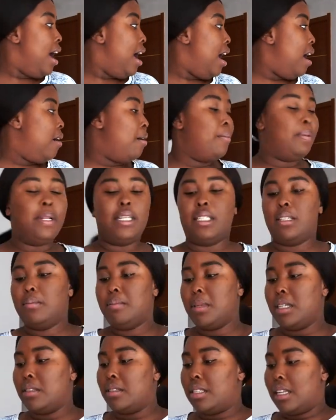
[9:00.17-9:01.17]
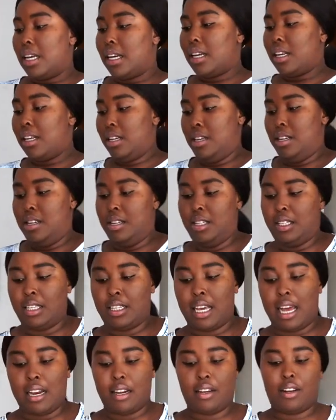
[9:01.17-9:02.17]
I'll play some music to
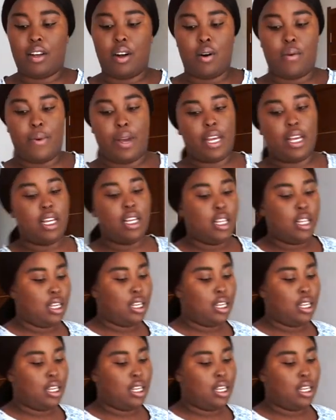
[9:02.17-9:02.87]
get it going.